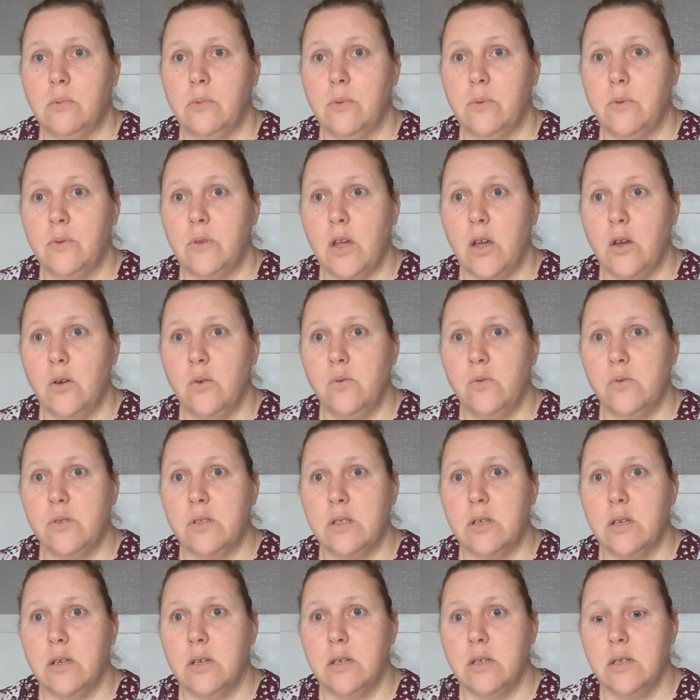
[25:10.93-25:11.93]

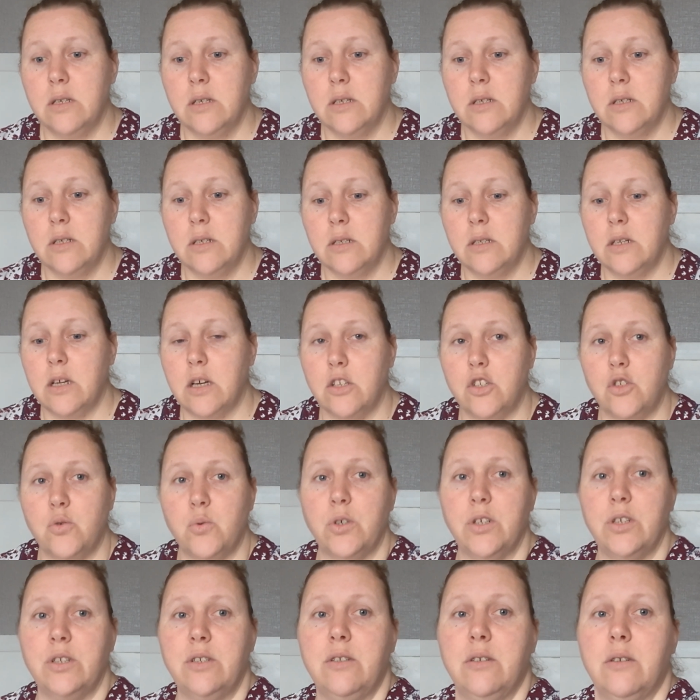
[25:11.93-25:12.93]
those, touch
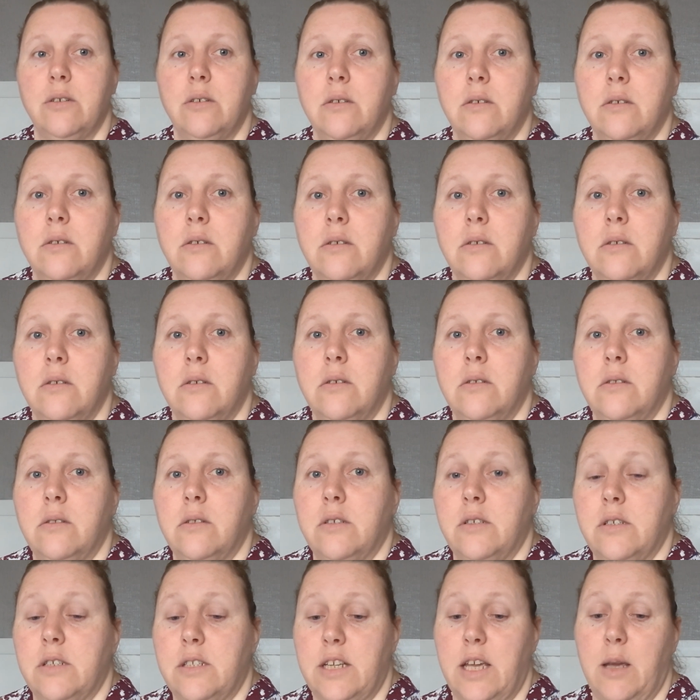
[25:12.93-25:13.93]
wood,
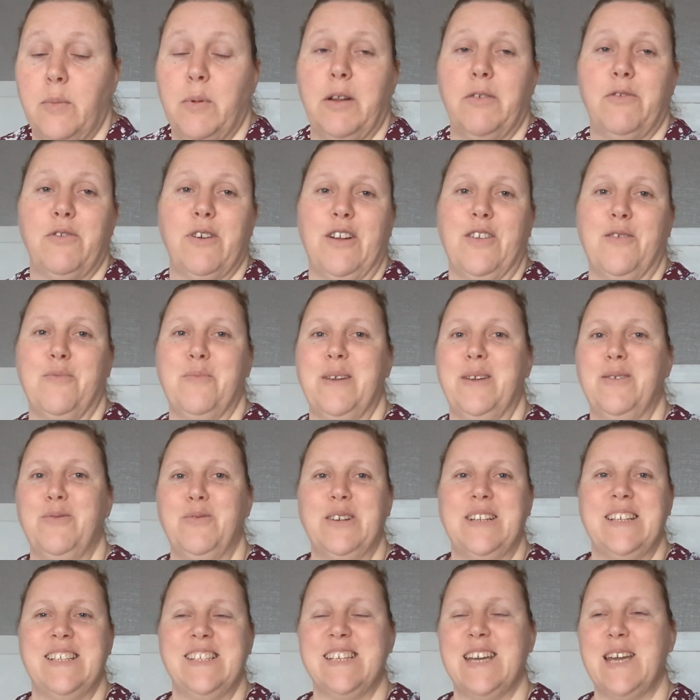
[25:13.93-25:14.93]
there's a table in front of me,
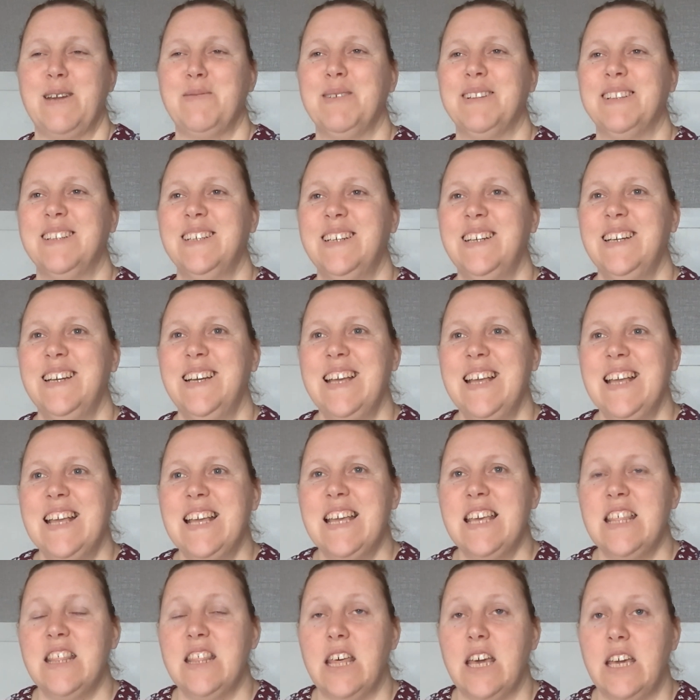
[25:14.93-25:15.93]
wooden table,
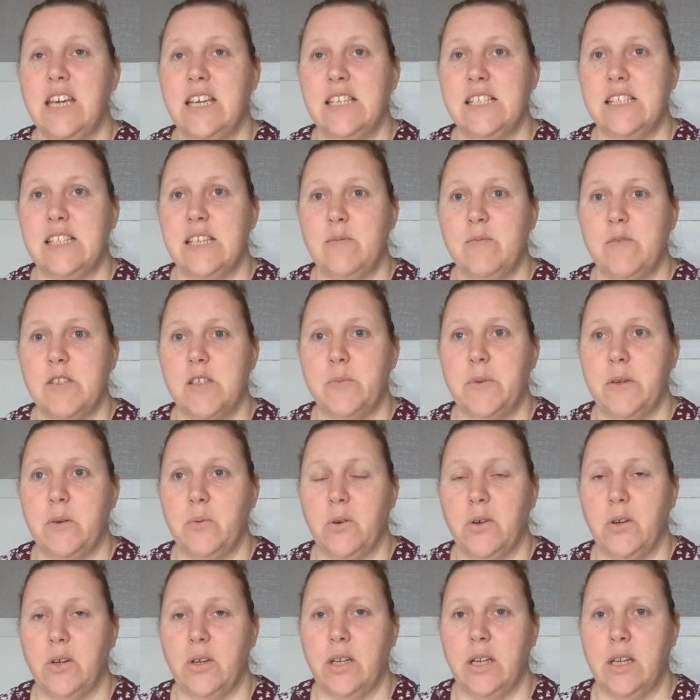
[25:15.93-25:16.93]
they seem to be
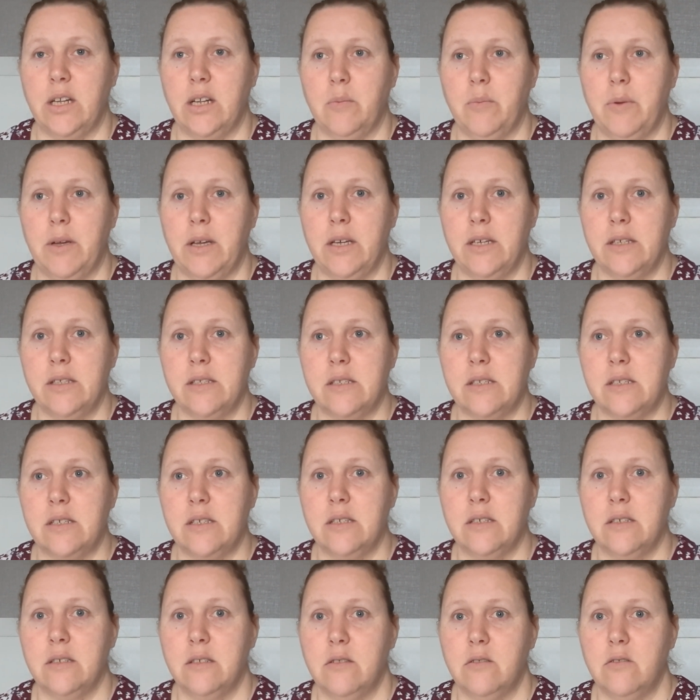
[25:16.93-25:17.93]
working a bit.
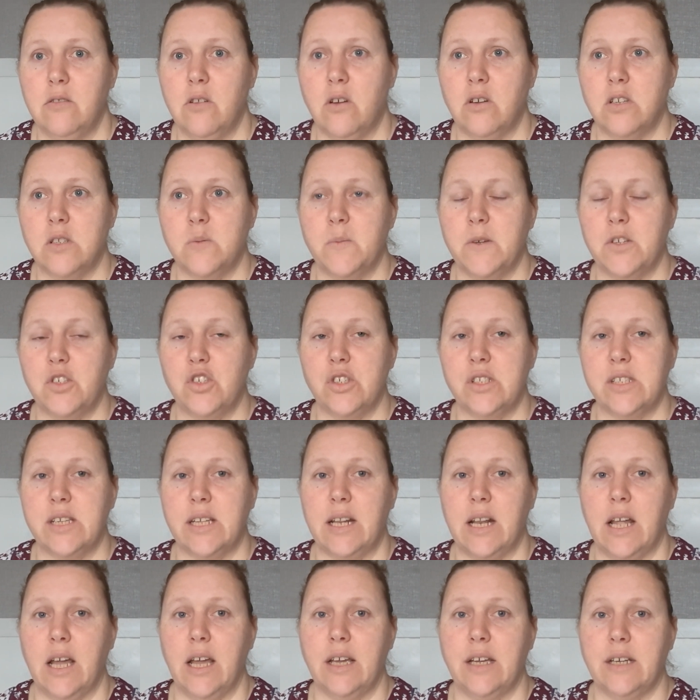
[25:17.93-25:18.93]
Not as much as
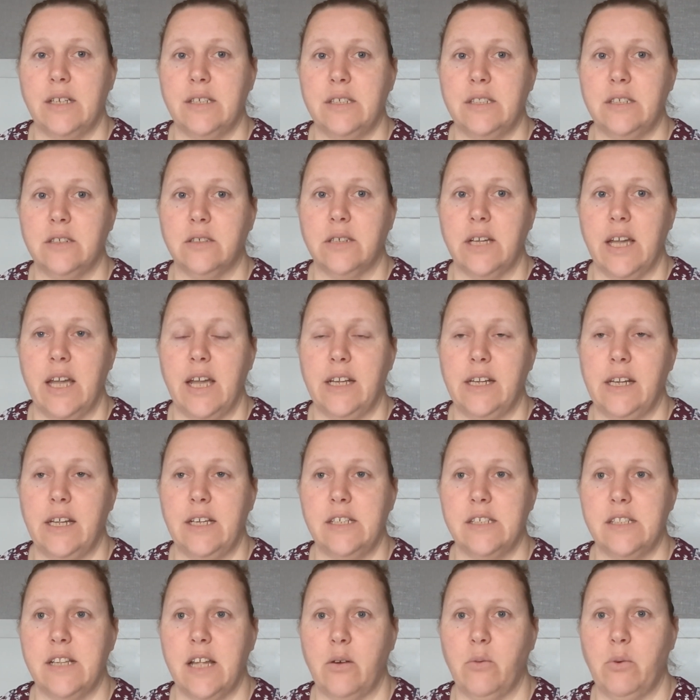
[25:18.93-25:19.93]
I'd like. I still get
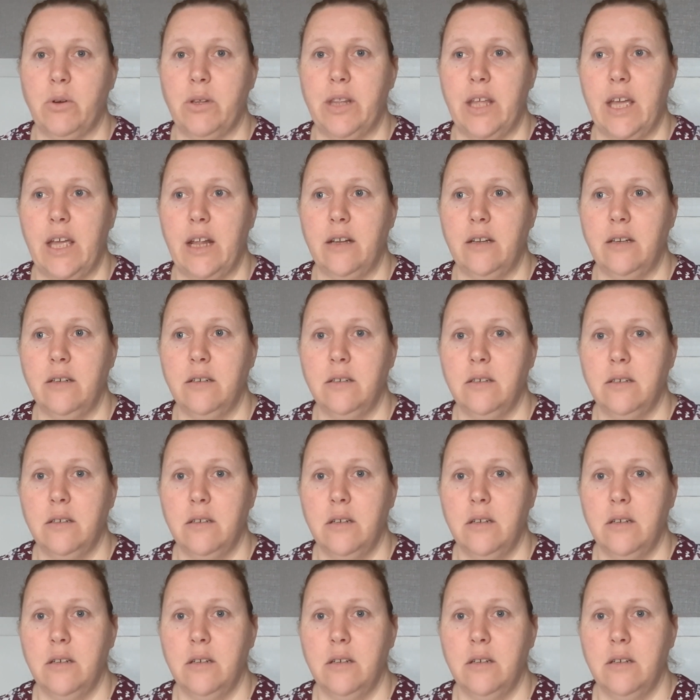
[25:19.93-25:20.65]
headaches now and then.